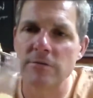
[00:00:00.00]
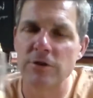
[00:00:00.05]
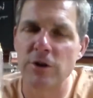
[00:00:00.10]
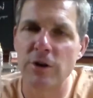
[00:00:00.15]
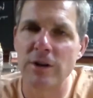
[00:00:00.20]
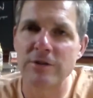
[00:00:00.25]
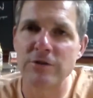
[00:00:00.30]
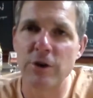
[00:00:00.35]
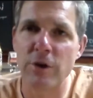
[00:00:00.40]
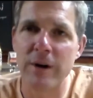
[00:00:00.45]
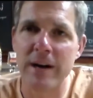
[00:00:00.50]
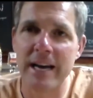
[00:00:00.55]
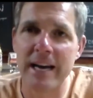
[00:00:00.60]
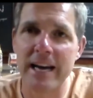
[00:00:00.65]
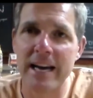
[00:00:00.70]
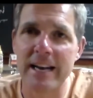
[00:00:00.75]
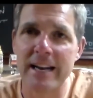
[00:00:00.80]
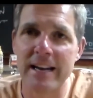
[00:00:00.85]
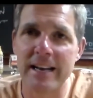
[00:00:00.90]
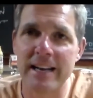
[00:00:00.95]
So let's go
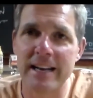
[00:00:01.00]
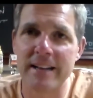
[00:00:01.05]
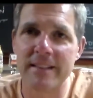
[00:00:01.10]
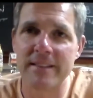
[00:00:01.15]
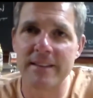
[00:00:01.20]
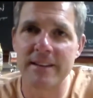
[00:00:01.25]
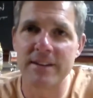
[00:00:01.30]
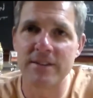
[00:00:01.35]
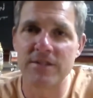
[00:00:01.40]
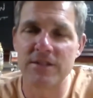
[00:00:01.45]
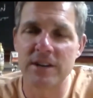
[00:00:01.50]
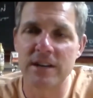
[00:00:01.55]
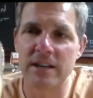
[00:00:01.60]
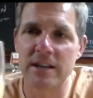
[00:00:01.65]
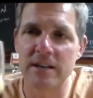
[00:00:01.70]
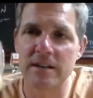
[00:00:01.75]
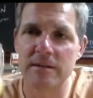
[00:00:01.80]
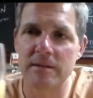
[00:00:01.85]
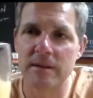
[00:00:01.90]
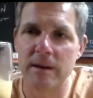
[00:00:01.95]
ahead and get this.
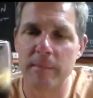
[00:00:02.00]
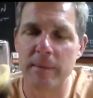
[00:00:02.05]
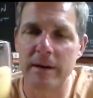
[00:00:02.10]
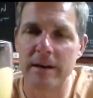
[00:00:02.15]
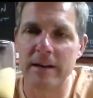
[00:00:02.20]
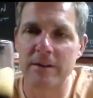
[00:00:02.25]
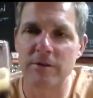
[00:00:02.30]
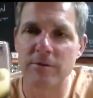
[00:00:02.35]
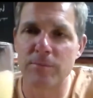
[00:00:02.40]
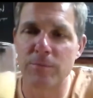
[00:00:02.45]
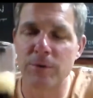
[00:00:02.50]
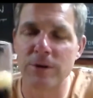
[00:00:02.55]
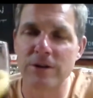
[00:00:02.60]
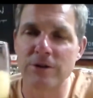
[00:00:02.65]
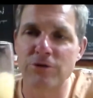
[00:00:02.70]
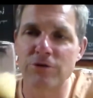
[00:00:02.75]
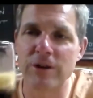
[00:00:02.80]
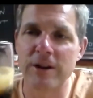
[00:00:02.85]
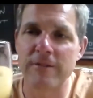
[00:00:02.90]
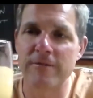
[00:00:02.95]
I mean, this is pretty
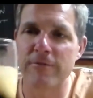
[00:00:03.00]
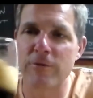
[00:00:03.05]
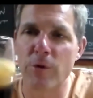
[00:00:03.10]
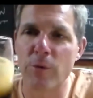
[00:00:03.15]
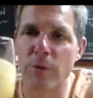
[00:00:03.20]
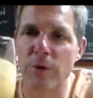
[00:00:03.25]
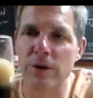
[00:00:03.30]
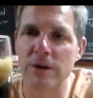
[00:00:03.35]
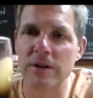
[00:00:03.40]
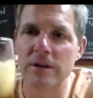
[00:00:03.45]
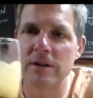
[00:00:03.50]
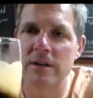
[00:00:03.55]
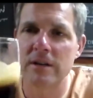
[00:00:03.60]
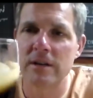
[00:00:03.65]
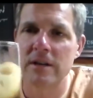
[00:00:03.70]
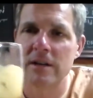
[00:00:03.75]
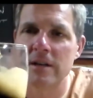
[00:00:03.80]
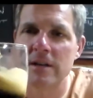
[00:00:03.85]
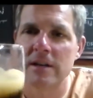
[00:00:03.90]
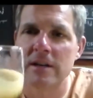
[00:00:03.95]
straightforward.
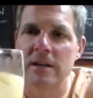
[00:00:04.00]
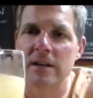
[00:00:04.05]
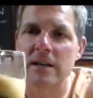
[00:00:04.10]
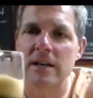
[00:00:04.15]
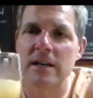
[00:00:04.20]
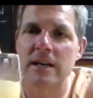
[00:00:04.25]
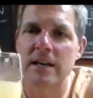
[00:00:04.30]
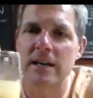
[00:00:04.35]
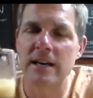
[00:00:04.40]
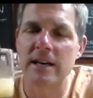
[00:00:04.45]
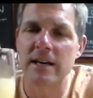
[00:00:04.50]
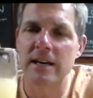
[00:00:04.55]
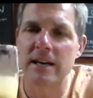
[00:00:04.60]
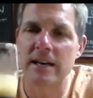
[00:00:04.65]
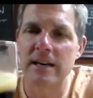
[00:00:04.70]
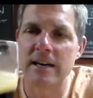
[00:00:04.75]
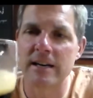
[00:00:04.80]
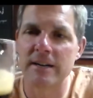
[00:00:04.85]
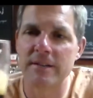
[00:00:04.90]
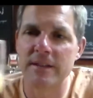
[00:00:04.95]

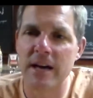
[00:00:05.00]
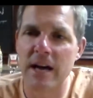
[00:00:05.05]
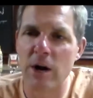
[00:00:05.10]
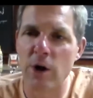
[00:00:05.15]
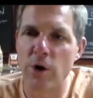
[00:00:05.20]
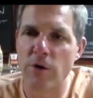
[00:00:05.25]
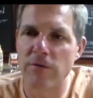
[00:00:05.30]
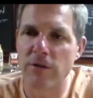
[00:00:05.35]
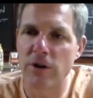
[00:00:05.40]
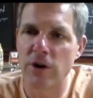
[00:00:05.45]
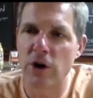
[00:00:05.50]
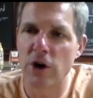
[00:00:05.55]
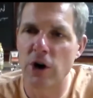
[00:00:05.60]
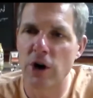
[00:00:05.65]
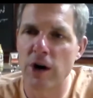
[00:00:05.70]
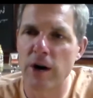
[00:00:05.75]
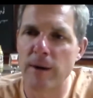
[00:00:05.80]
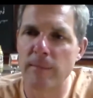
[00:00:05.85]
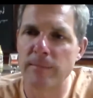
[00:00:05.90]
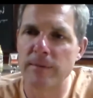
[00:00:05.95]
Not over
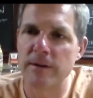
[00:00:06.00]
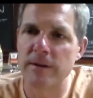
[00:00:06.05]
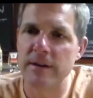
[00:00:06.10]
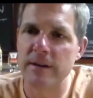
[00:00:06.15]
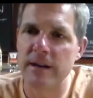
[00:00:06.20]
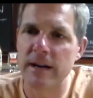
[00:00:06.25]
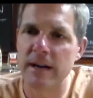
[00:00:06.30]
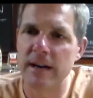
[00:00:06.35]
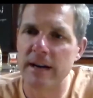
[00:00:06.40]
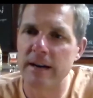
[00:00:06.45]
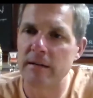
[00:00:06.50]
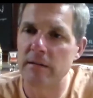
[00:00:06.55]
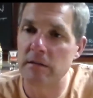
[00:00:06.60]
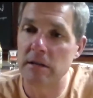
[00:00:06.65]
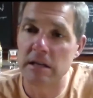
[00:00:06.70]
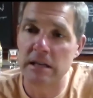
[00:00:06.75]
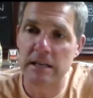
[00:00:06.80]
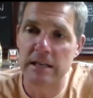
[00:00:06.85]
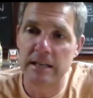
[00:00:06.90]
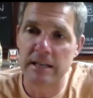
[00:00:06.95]
carb. Not.
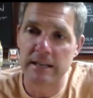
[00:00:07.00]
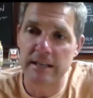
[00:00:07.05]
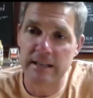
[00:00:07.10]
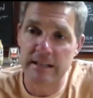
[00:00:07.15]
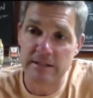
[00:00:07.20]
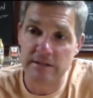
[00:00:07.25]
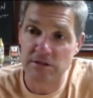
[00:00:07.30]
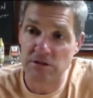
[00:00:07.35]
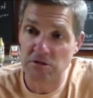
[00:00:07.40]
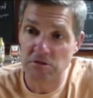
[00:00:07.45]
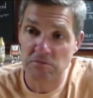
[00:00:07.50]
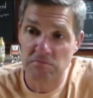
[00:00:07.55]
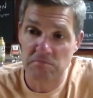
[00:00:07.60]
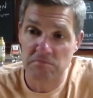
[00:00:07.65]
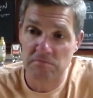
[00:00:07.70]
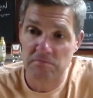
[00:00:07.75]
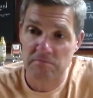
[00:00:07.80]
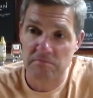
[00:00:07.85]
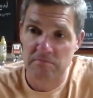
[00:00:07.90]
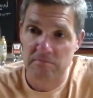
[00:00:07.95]
It's
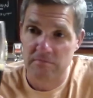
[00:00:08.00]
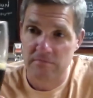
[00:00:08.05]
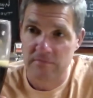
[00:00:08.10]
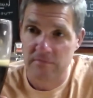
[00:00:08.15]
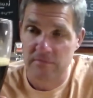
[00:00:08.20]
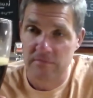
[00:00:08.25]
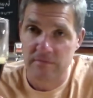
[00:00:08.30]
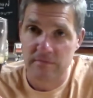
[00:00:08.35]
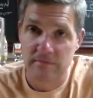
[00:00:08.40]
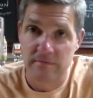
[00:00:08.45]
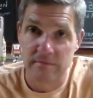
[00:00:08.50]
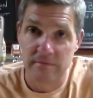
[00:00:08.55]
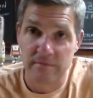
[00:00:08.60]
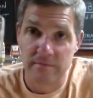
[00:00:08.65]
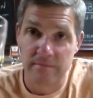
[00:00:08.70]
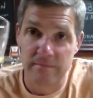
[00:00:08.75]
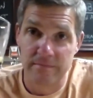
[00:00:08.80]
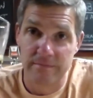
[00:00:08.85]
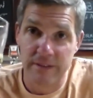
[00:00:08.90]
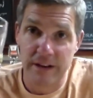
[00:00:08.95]

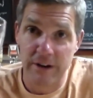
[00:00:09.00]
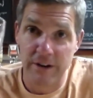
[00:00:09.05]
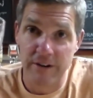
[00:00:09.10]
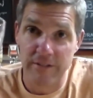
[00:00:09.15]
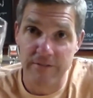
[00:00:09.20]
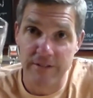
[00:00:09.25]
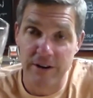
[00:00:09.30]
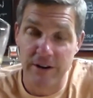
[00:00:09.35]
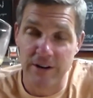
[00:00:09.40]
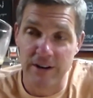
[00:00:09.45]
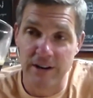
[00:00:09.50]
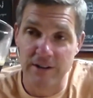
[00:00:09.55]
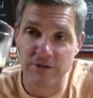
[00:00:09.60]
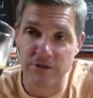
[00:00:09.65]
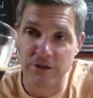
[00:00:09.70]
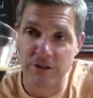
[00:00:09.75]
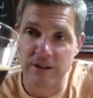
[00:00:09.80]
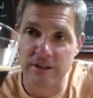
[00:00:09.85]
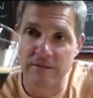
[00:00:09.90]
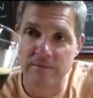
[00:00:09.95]
very nice
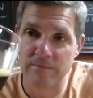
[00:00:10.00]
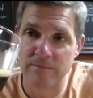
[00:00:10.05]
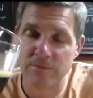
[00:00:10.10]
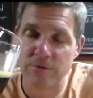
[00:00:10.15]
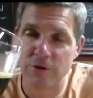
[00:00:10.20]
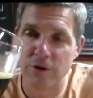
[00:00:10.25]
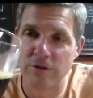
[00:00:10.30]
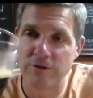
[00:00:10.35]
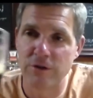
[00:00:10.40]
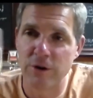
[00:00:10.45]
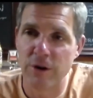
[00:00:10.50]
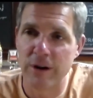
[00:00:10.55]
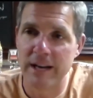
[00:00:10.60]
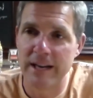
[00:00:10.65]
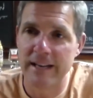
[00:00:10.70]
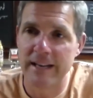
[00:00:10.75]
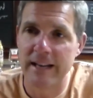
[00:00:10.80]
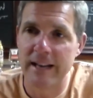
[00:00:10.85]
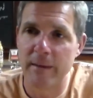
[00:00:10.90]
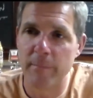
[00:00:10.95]
looking. So let's go ahead
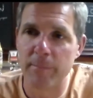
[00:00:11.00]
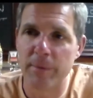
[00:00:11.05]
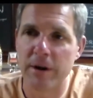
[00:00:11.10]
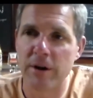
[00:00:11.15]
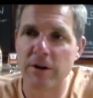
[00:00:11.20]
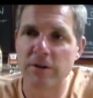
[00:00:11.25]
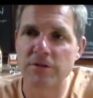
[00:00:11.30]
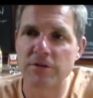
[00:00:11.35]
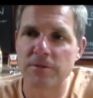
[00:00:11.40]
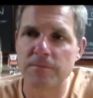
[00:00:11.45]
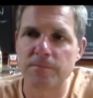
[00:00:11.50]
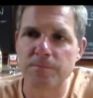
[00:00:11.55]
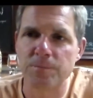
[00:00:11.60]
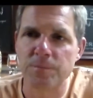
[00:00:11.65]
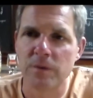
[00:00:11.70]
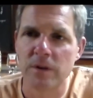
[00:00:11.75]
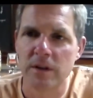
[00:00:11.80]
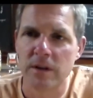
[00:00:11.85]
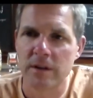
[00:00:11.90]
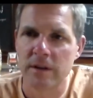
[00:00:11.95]
and get an appearance.
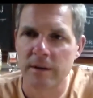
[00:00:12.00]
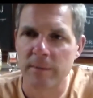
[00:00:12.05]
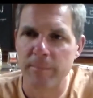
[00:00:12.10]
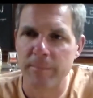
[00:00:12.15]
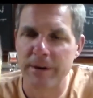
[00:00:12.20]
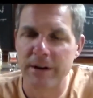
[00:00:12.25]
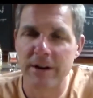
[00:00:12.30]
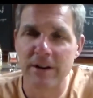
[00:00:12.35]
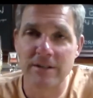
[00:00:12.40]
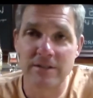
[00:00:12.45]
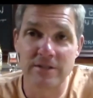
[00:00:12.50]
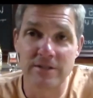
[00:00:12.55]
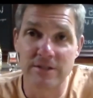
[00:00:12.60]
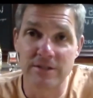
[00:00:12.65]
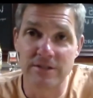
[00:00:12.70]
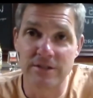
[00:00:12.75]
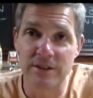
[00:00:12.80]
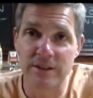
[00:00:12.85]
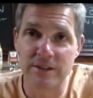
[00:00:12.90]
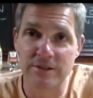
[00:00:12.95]
Appearance
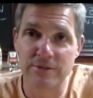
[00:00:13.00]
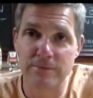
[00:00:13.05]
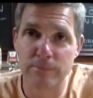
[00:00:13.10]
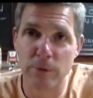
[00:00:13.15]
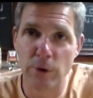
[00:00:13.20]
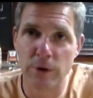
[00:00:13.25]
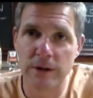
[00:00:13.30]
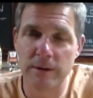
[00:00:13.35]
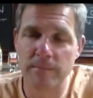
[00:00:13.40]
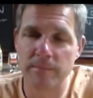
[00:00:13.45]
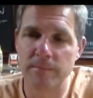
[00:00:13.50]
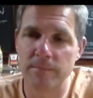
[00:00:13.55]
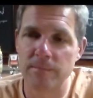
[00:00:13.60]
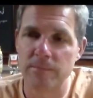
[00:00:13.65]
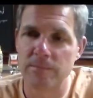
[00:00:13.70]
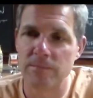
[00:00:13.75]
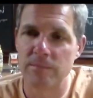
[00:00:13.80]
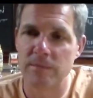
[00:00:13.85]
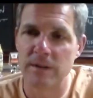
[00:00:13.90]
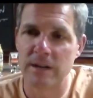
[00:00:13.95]
is smoking,
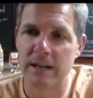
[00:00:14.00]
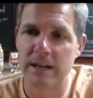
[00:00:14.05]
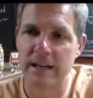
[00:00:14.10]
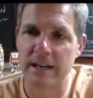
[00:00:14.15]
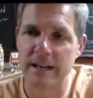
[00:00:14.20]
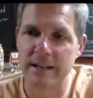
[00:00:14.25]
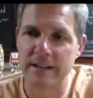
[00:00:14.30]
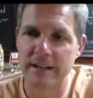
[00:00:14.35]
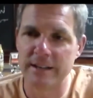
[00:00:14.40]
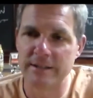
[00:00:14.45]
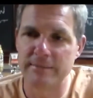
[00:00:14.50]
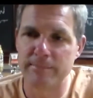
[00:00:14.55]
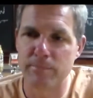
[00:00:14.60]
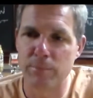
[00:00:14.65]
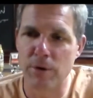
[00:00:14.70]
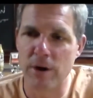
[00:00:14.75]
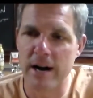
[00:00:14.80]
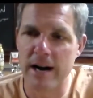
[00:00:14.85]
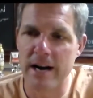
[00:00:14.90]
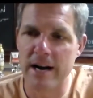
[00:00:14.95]
nice
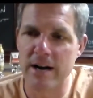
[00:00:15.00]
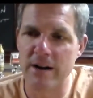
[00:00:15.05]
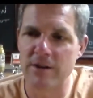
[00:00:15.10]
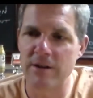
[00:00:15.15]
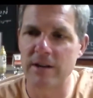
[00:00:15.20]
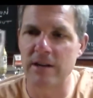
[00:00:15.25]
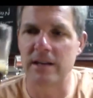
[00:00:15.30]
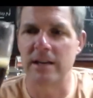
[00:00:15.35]
brown,